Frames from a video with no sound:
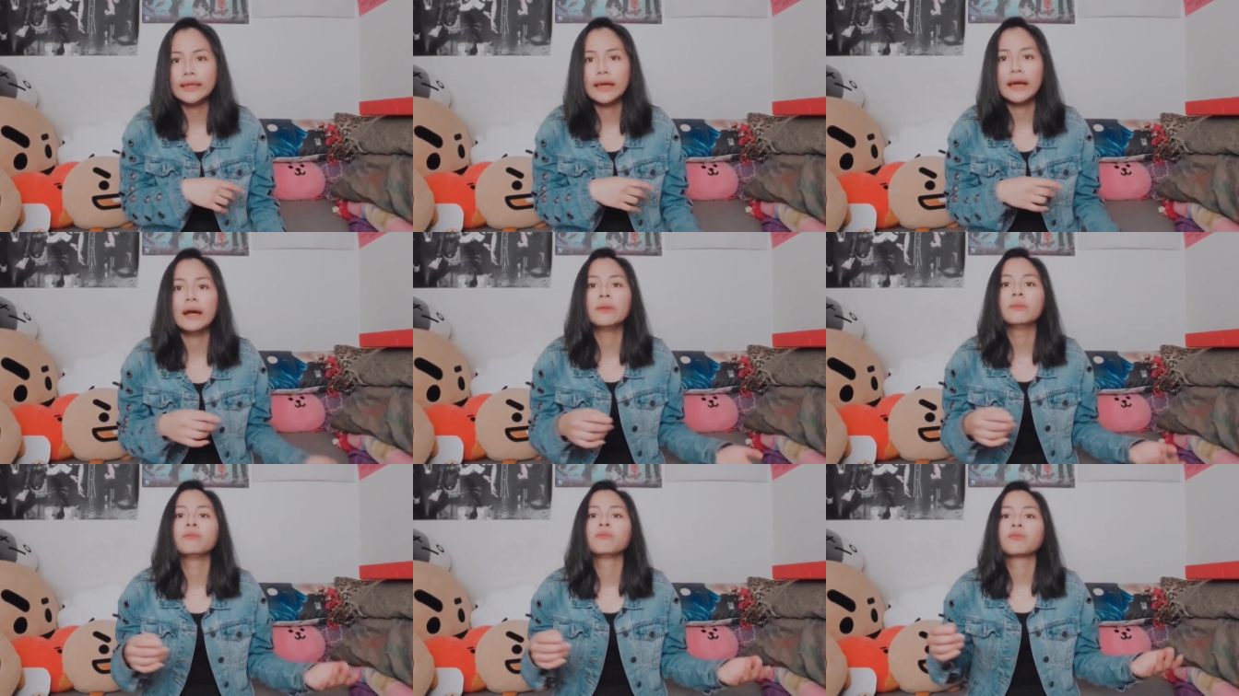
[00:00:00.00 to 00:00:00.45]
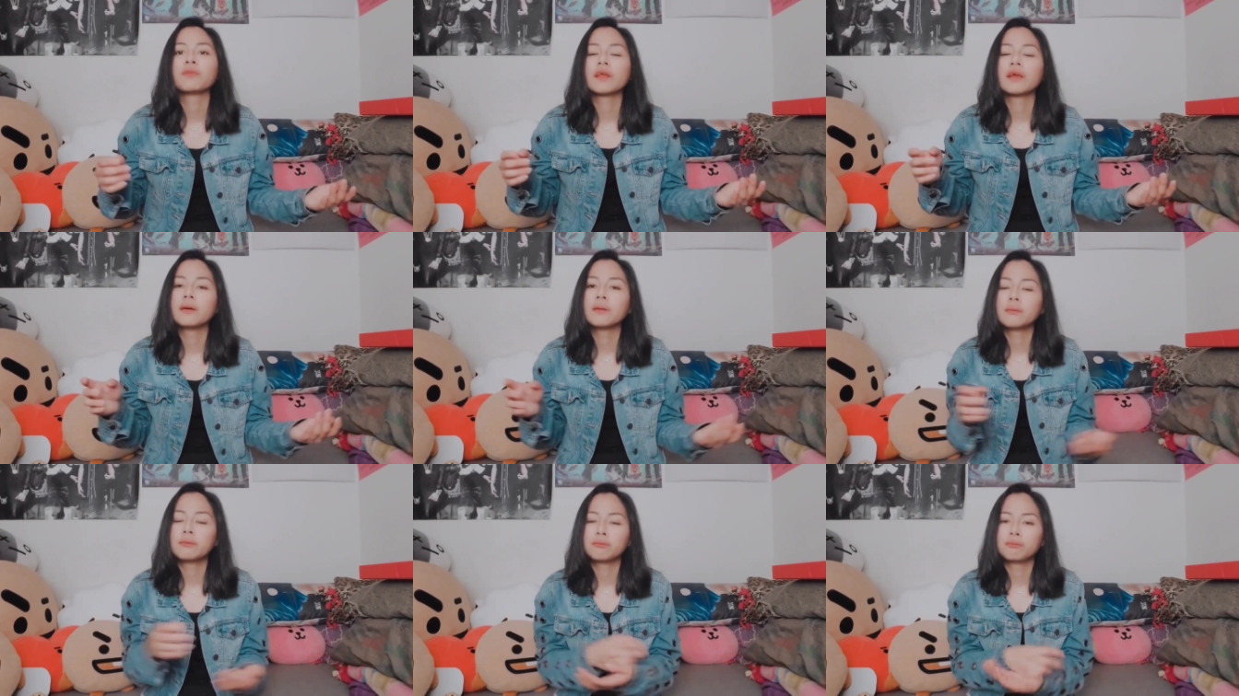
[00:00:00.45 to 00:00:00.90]
Yeah,
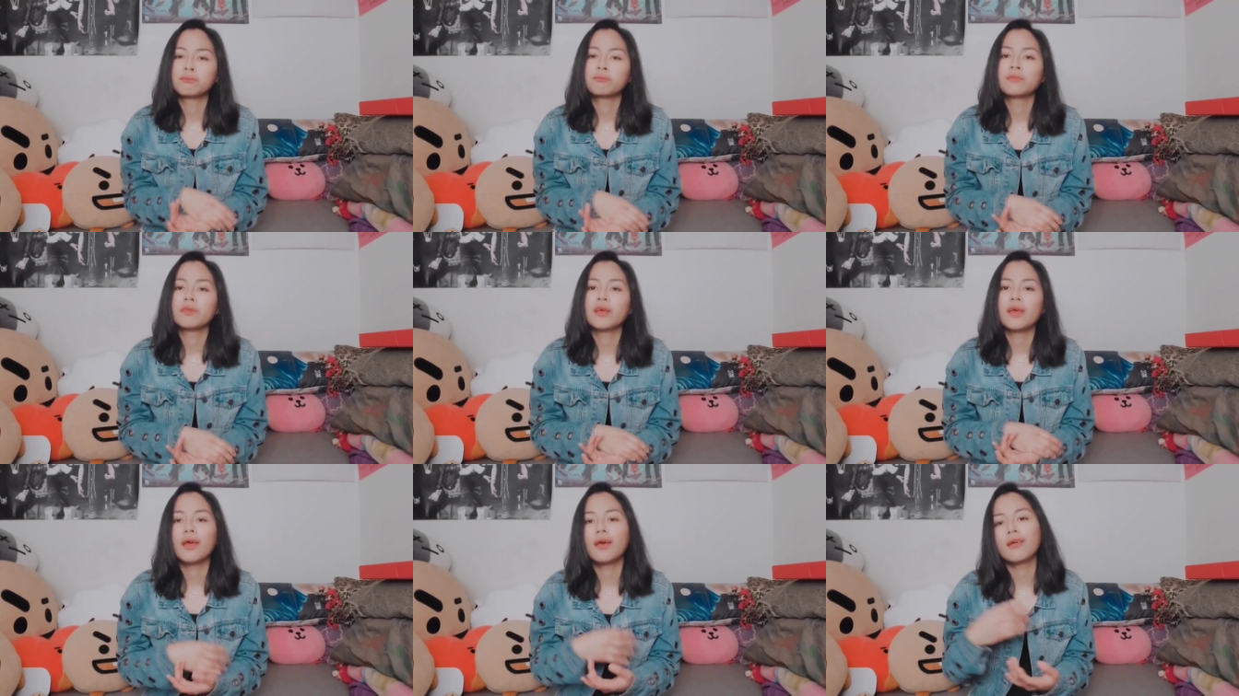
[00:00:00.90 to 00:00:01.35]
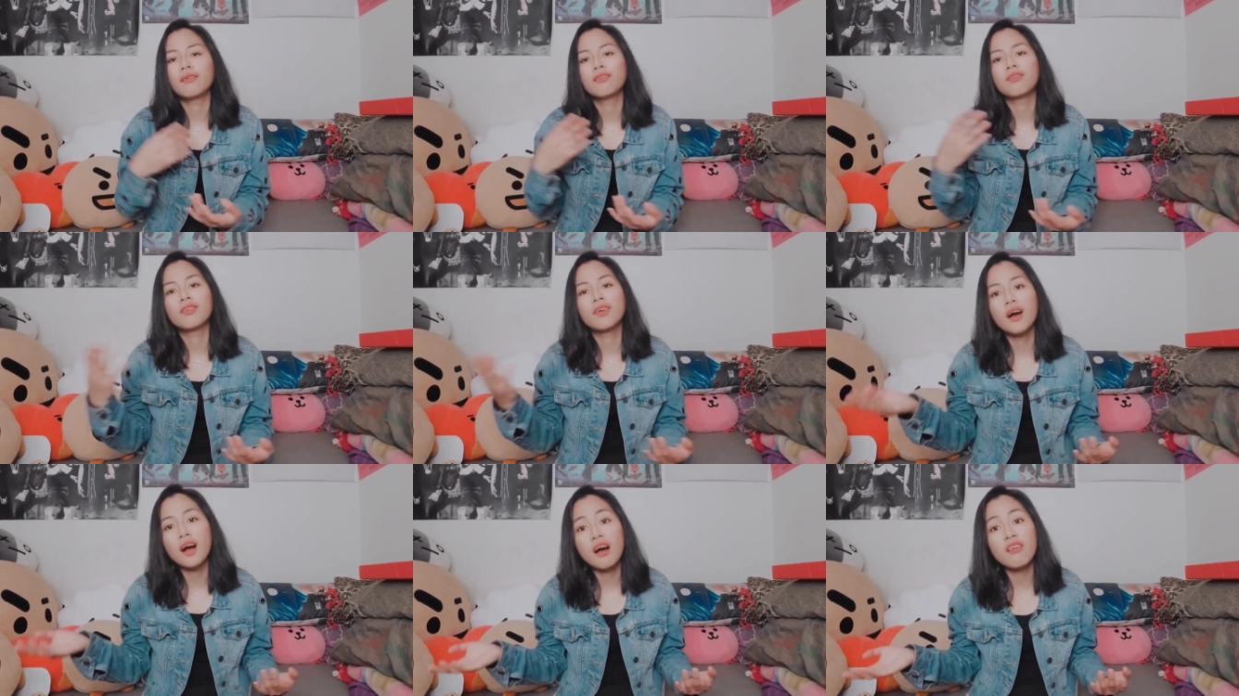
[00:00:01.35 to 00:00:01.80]

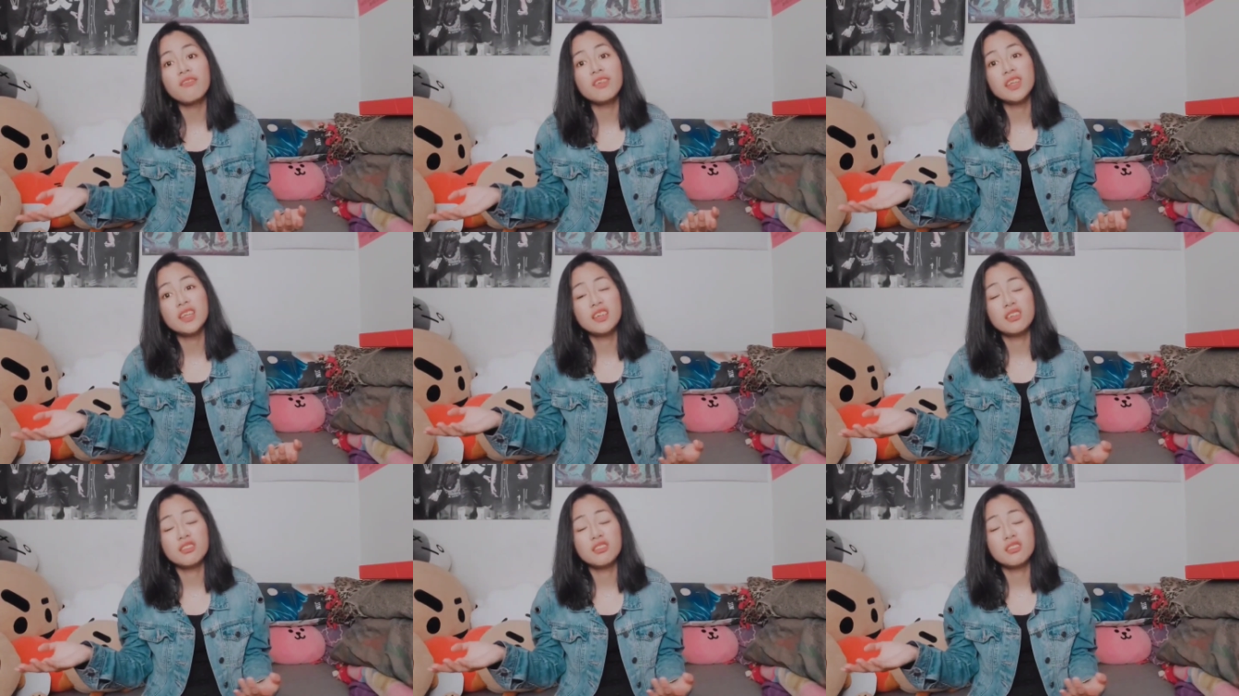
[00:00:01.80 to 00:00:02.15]
if COVID